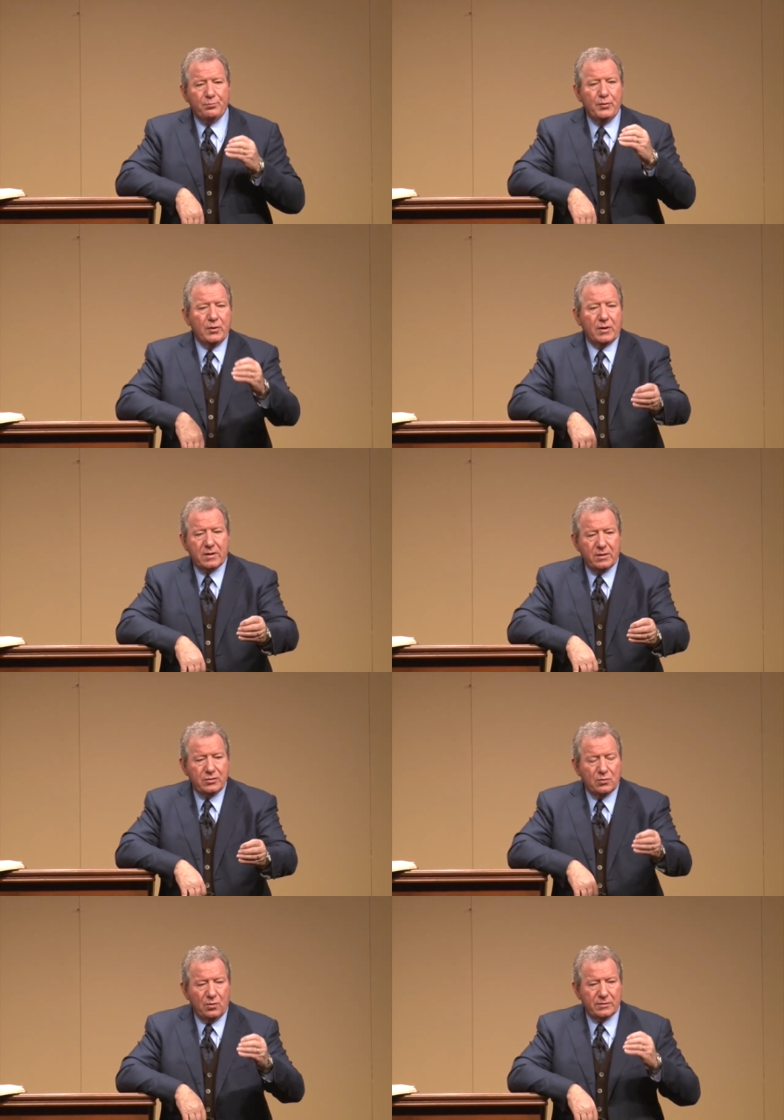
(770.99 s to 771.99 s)
book
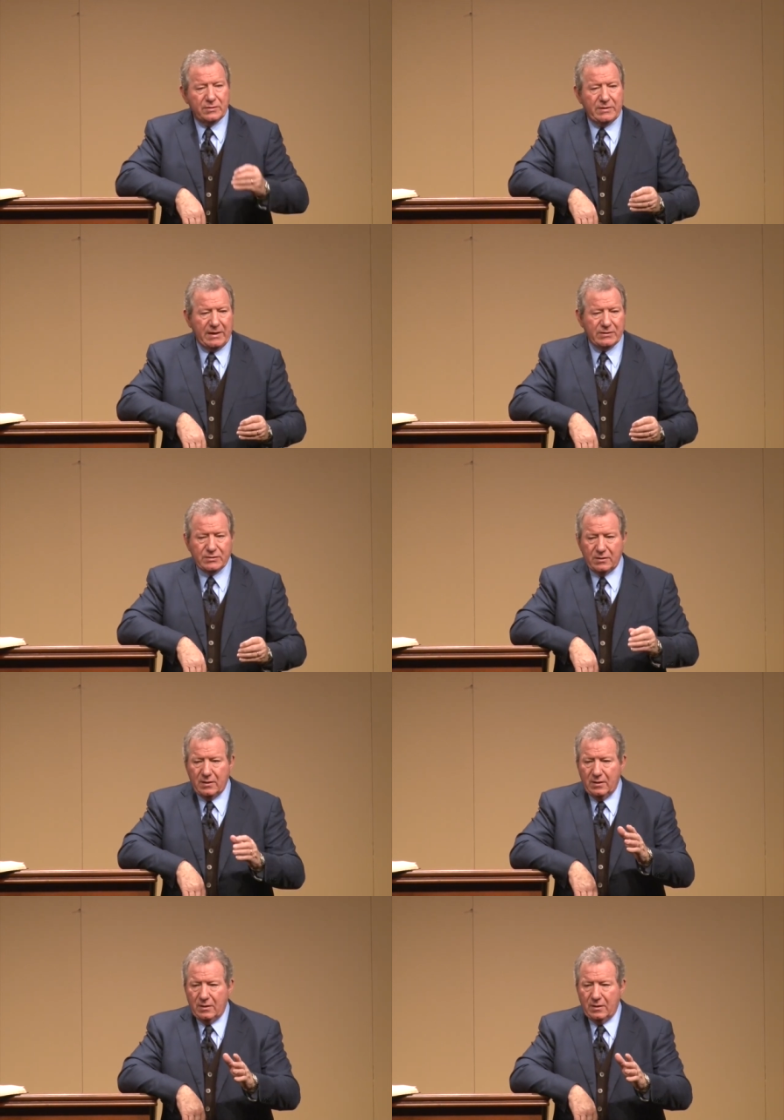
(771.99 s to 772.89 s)
you want to teach.